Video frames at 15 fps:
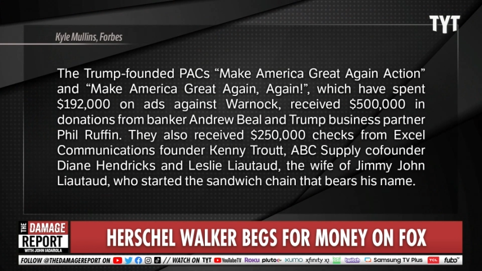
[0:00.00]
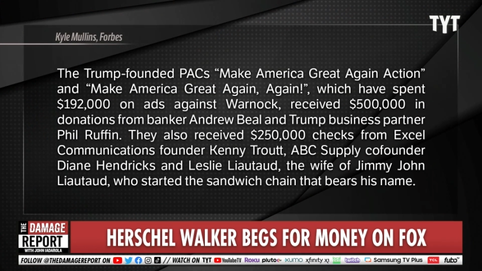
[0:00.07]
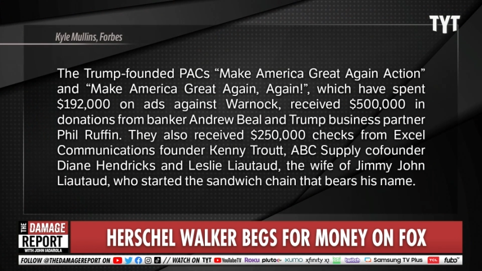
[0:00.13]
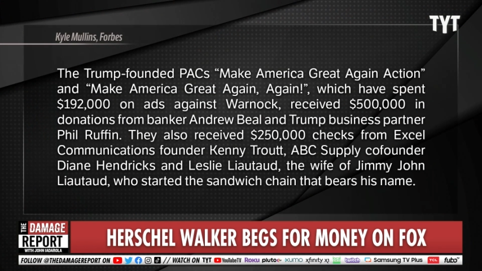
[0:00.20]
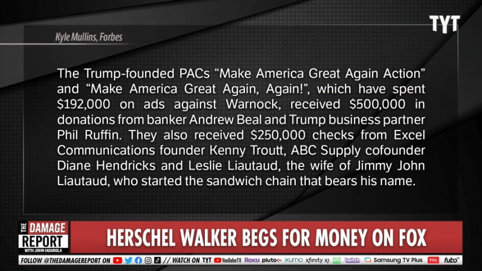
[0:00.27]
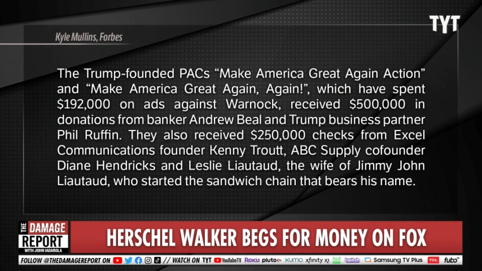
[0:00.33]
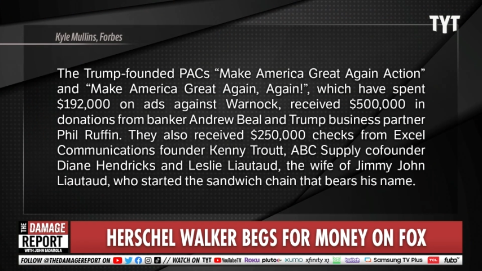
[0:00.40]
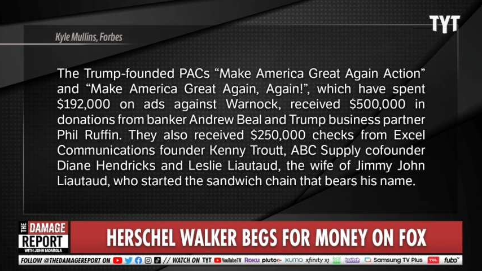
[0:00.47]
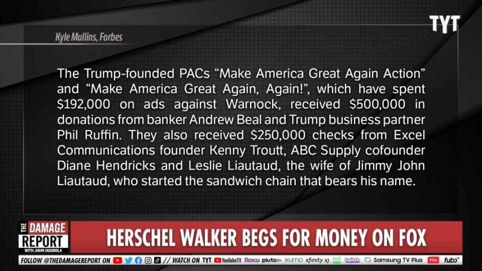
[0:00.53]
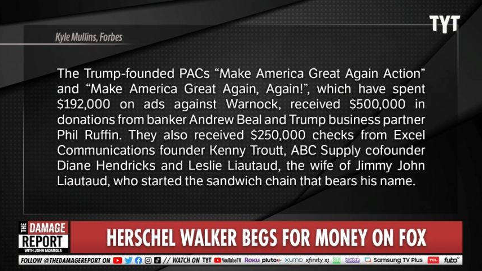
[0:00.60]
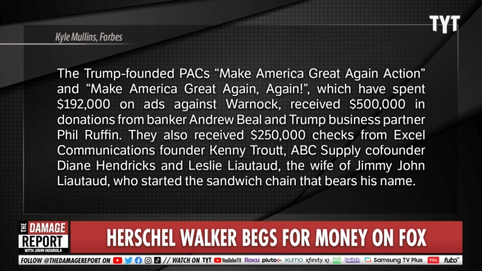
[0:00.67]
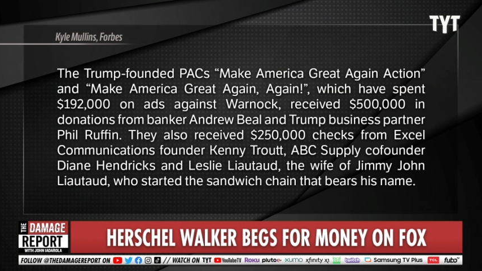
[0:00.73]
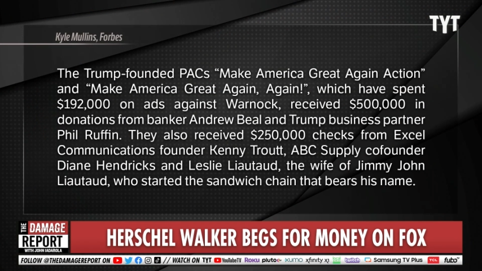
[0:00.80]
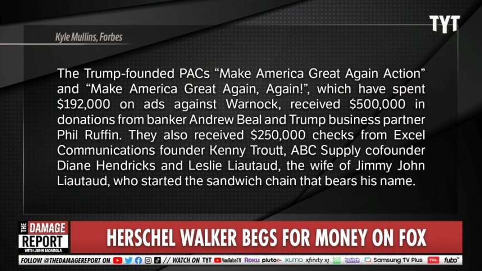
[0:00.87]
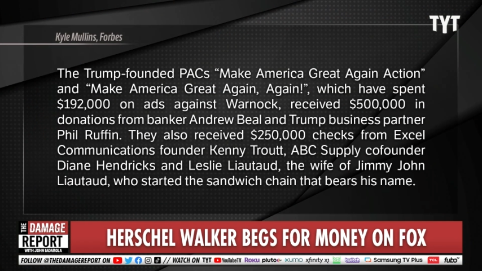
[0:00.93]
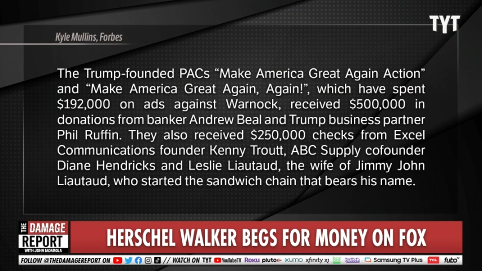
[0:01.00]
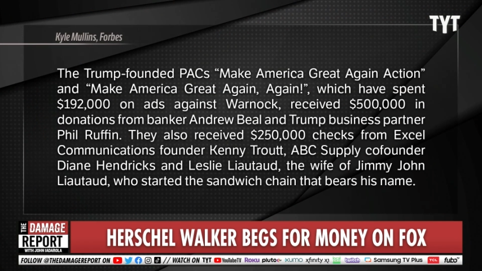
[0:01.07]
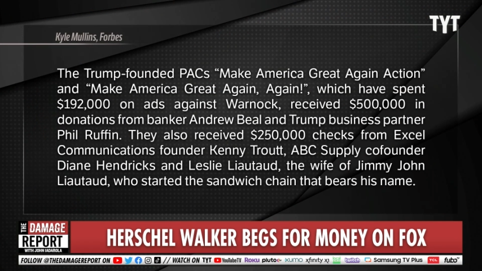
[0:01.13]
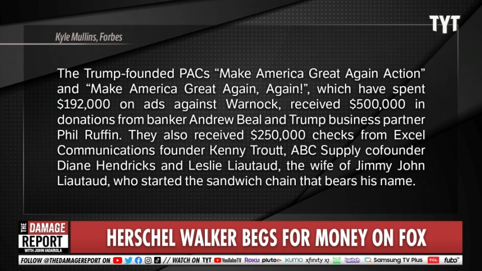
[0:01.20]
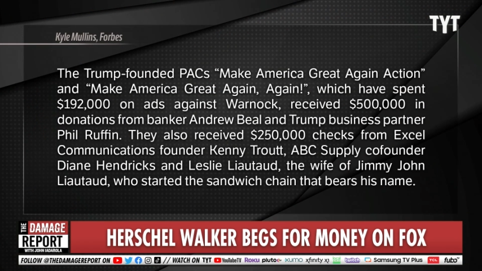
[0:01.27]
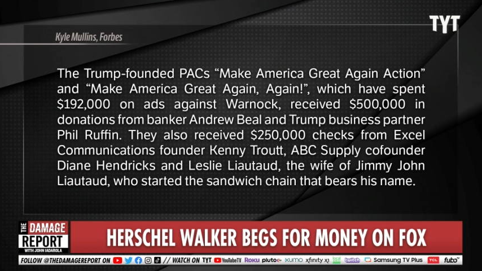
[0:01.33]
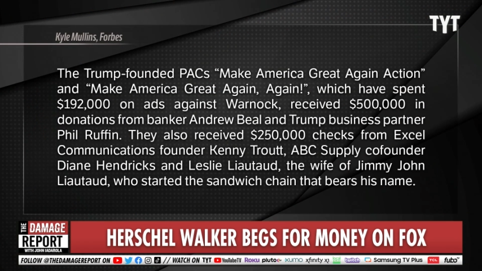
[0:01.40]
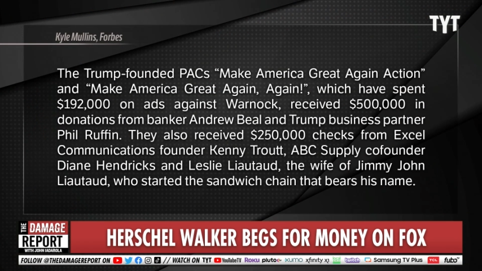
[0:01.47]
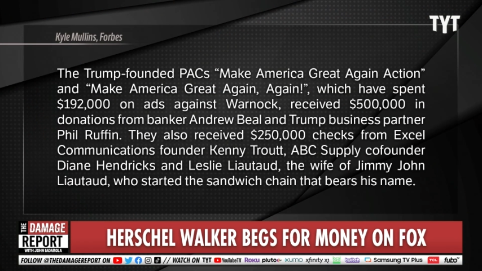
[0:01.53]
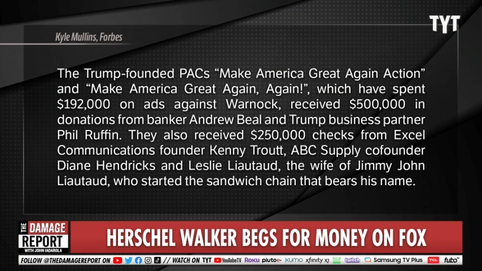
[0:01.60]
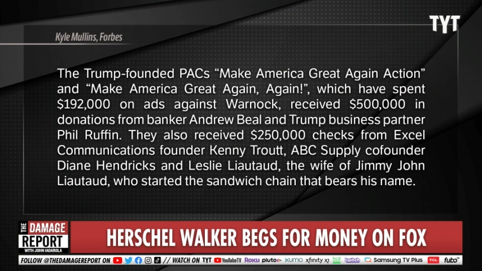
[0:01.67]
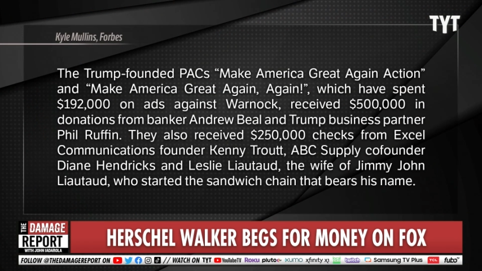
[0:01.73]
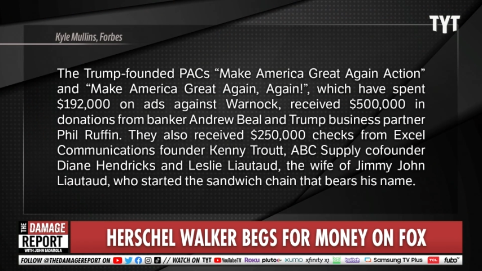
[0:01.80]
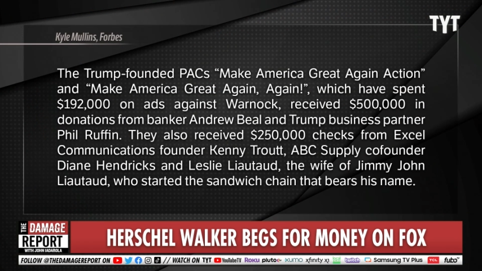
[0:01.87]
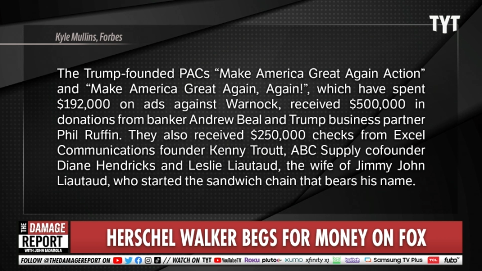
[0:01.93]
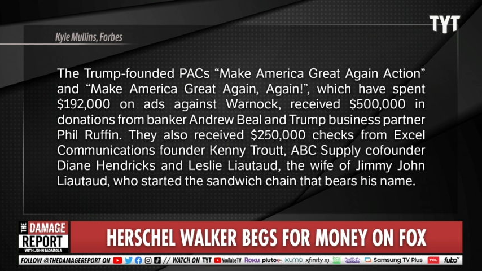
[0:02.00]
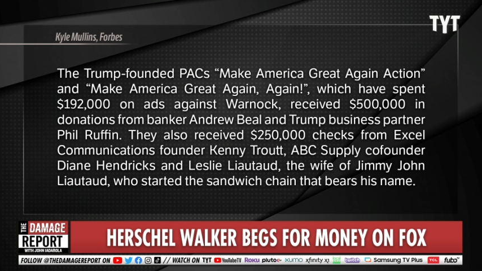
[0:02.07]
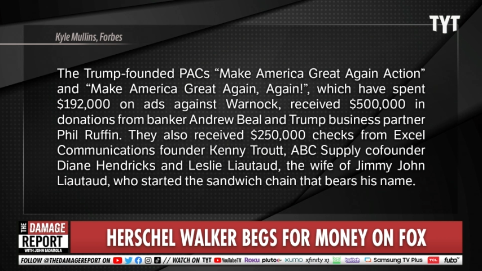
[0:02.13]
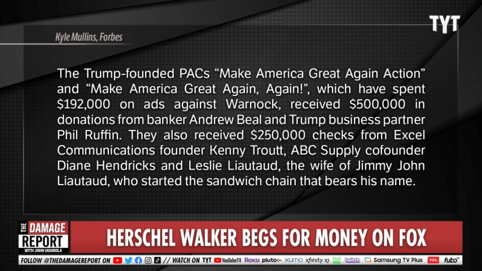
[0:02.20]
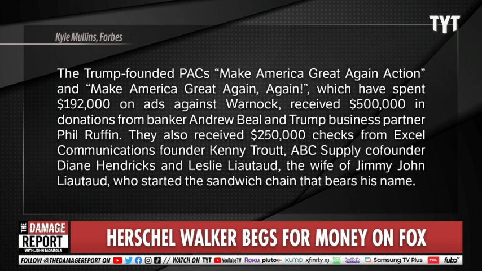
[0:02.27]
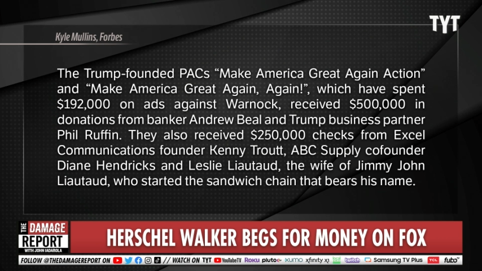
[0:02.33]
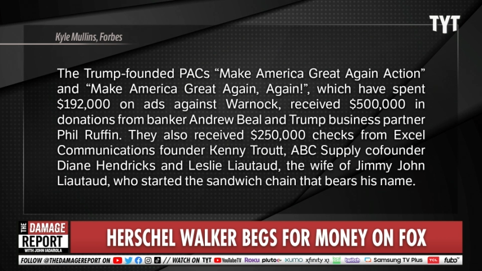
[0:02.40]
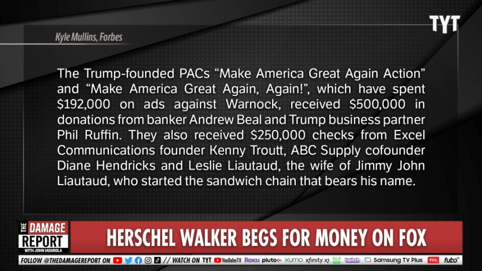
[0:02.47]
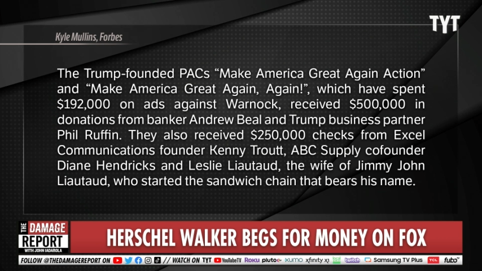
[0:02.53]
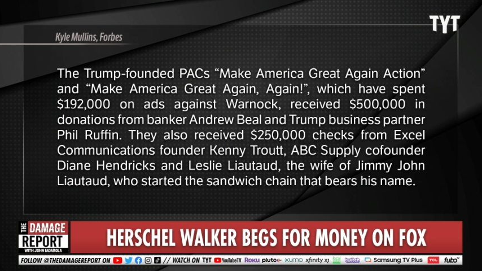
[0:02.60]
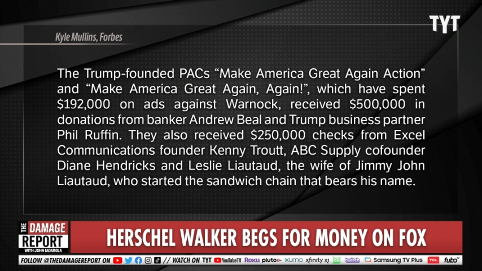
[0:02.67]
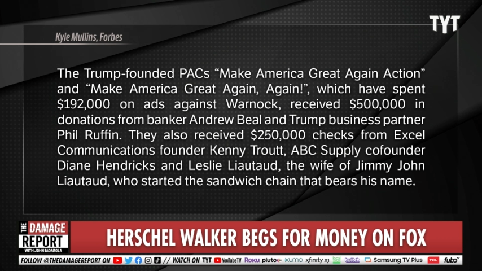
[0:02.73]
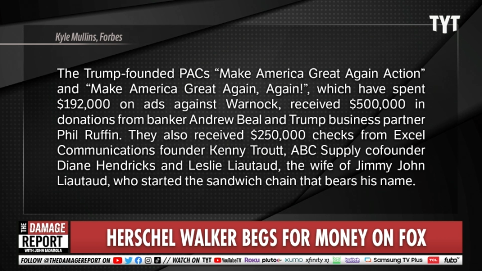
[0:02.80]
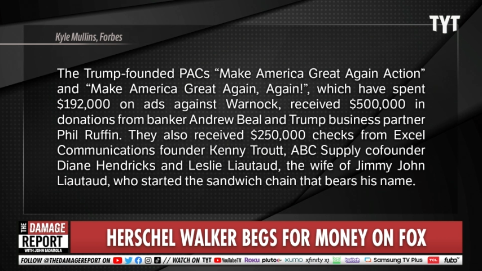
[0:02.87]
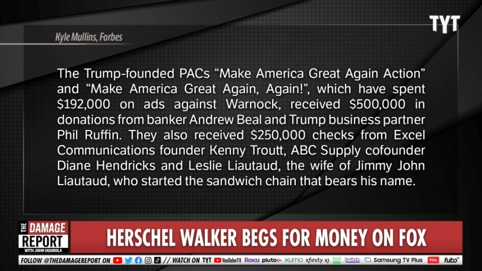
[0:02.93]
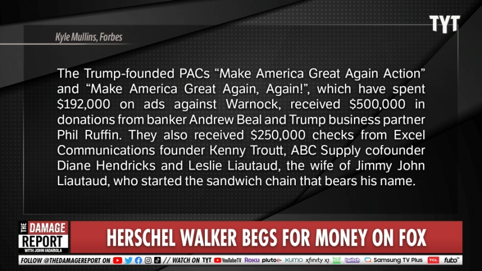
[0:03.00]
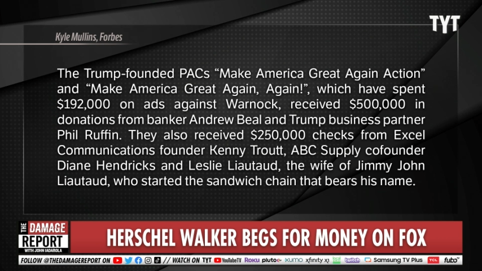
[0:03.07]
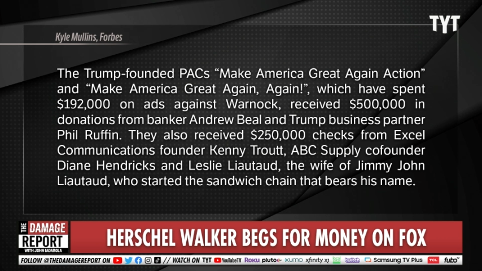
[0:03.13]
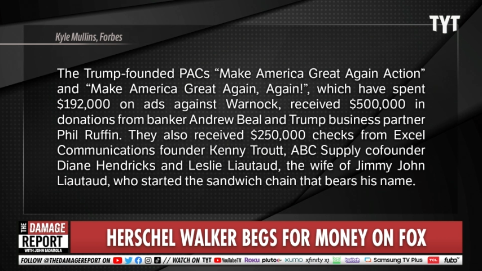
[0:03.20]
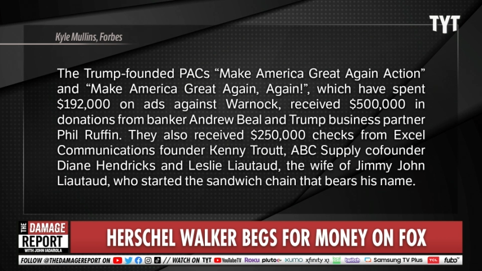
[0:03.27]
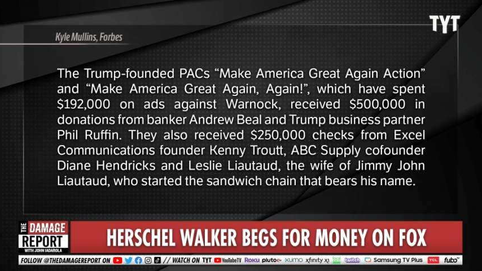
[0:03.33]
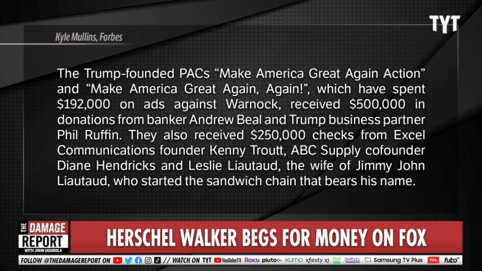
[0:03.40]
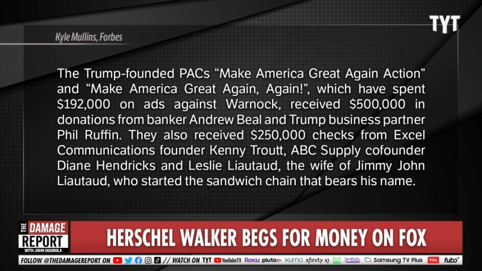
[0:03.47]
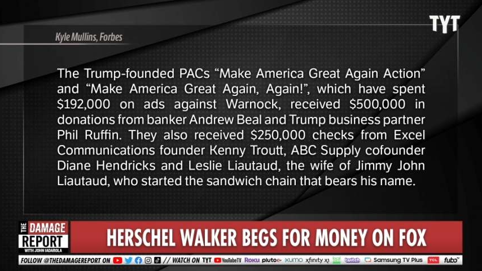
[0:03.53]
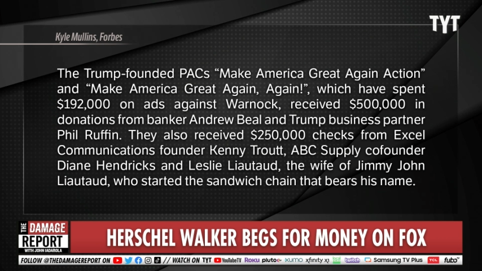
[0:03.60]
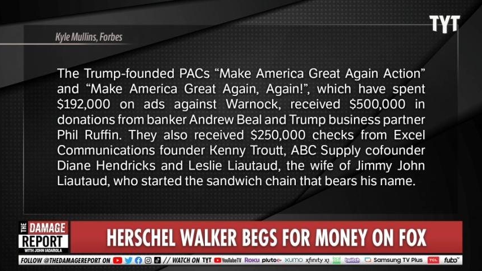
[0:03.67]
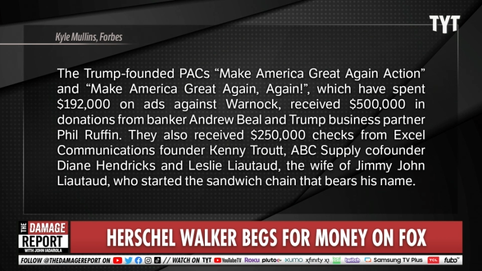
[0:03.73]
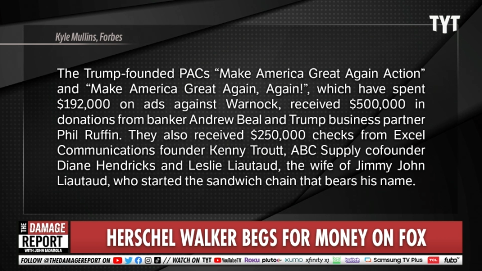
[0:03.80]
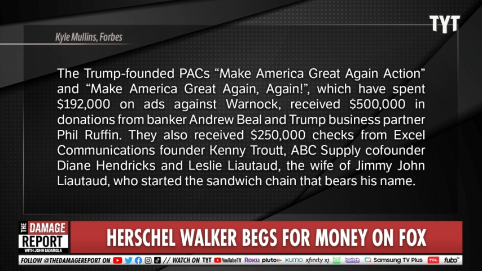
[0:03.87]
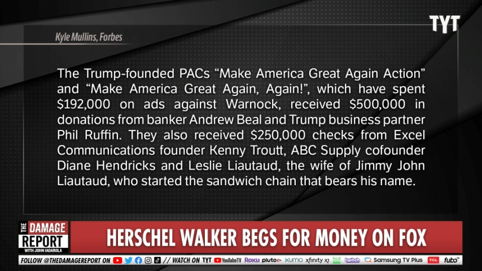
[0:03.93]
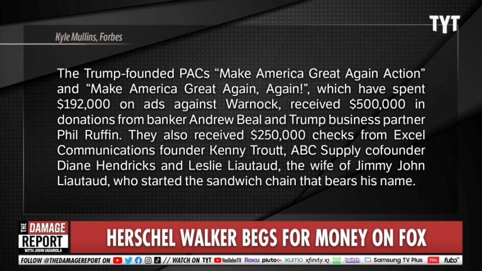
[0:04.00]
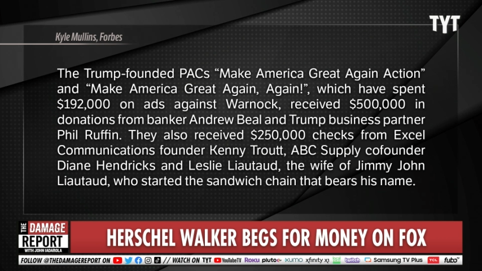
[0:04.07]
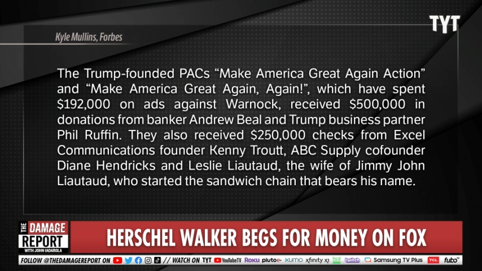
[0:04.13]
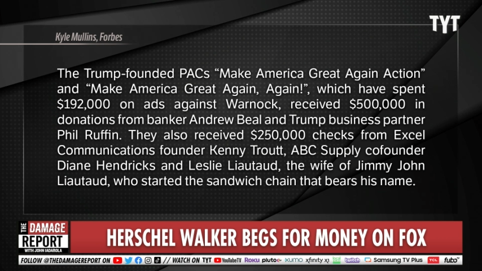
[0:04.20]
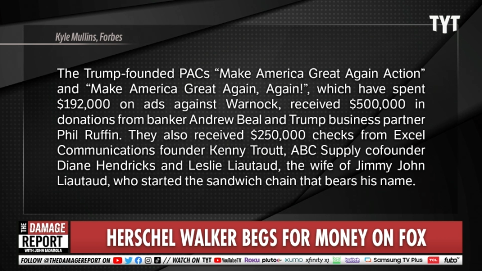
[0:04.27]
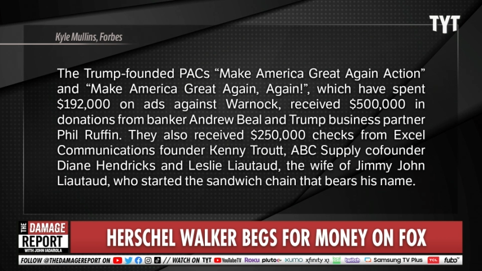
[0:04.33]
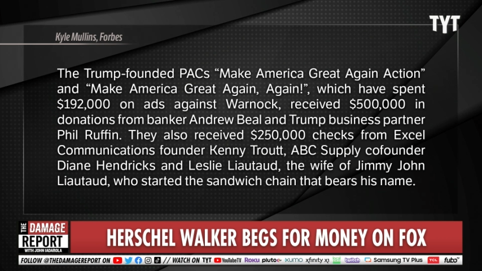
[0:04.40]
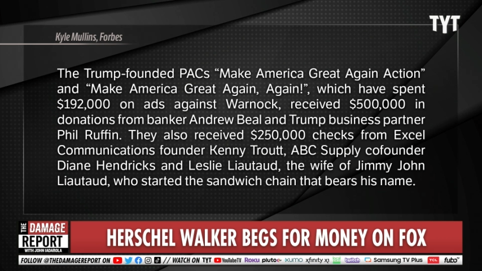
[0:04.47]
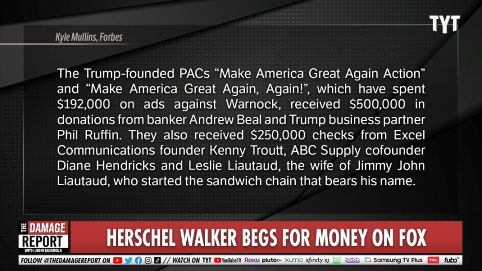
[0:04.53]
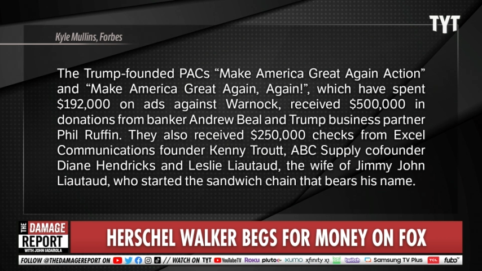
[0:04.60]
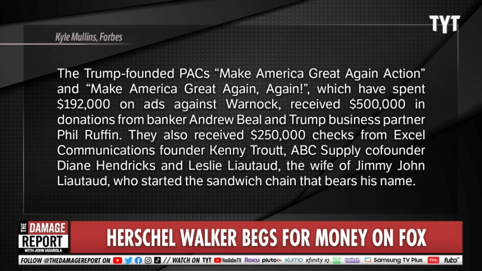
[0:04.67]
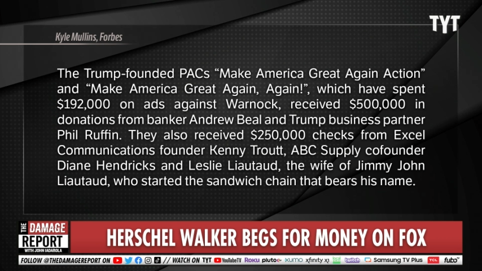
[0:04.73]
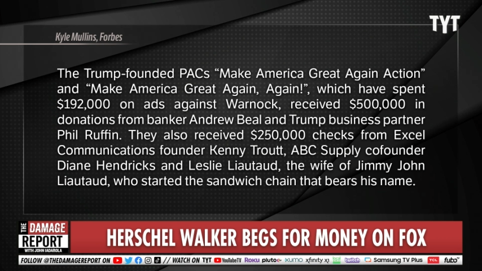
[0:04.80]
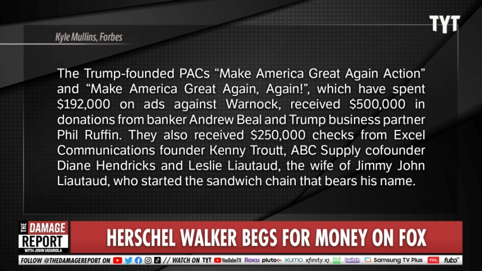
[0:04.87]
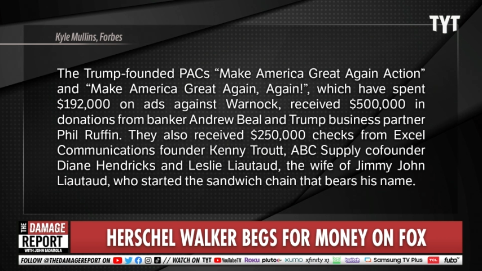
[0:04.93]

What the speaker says: (no speaker visible)